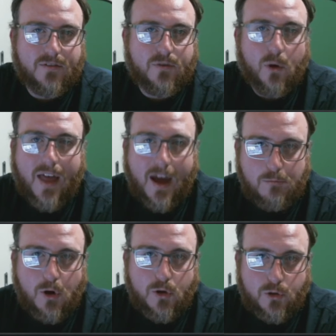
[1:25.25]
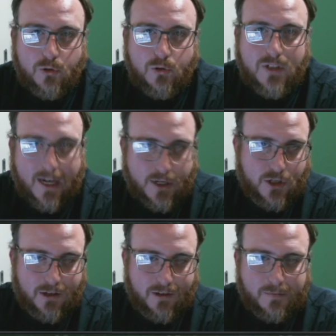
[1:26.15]
for that module
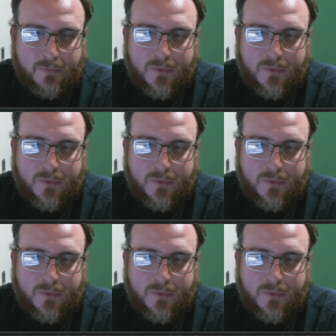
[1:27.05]
section.